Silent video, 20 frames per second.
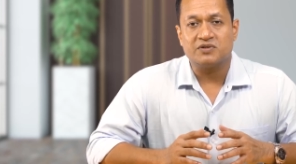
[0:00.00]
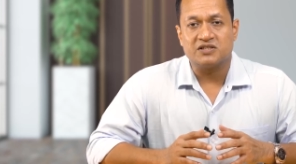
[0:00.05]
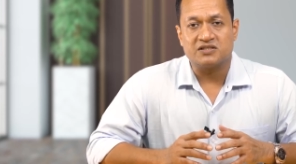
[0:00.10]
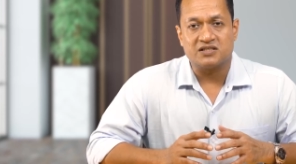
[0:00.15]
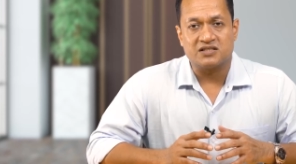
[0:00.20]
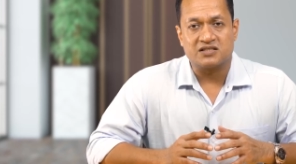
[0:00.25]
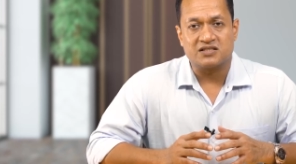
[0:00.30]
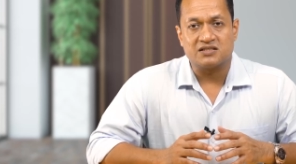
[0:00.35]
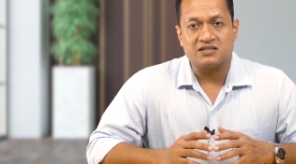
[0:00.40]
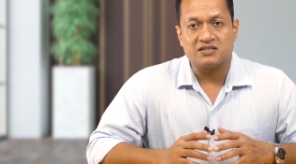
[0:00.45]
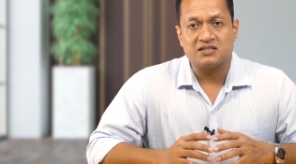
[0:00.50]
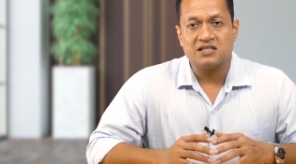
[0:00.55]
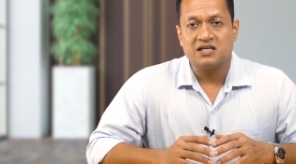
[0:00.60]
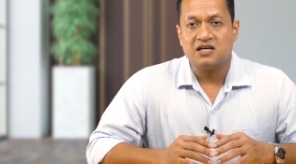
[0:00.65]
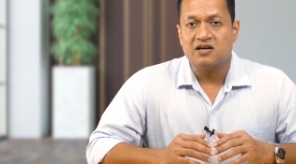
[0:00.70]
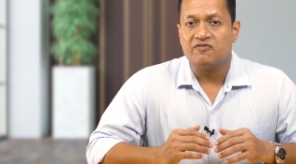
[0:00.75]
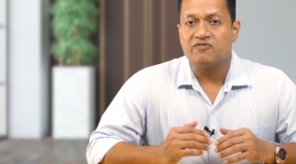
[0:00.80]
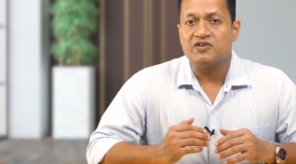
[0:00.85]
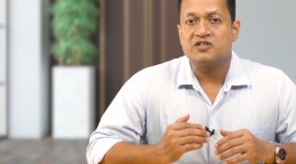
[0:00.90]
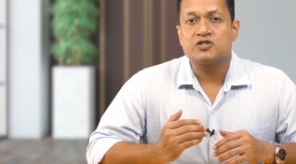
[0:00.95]
businesses
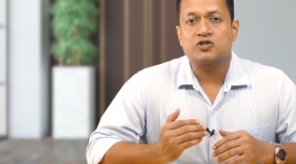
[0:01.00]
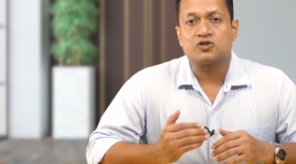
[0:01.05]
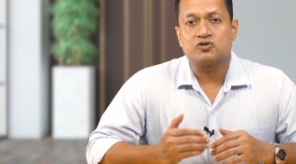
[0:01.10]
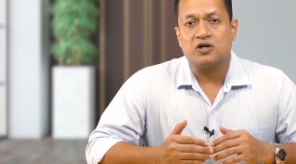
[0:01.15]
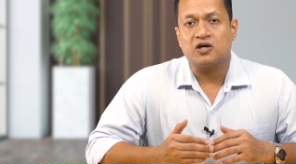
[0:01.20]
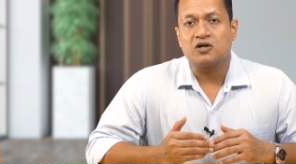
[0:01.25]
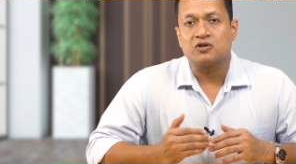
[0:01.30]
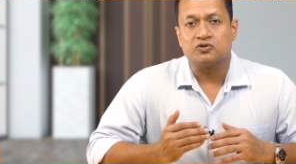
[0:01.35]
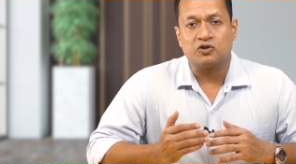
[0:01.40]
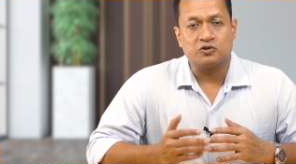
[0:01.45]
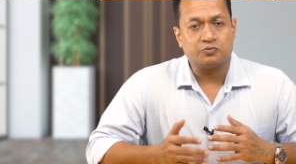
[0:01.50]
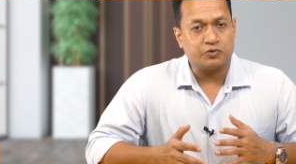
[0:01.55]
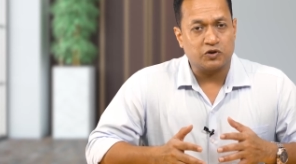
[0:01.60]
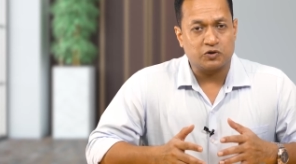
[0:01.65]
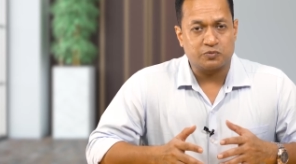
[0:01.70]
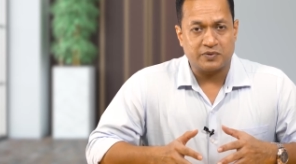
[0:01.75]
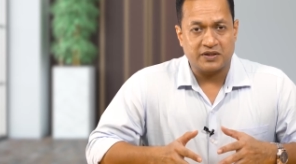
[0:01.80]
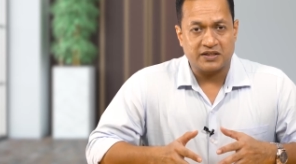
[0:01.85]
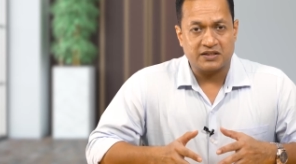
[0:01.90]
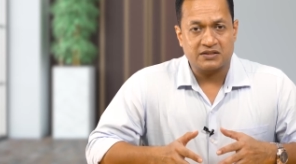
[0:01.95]
with strong growth
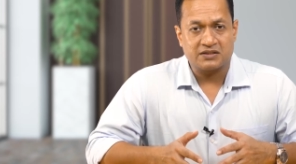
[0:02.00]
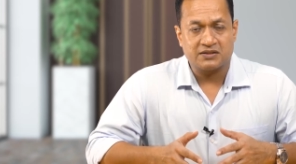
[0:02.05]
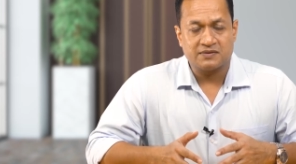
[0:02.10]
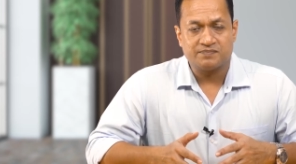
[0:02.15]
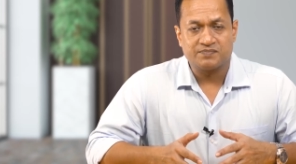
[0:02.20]
prospects.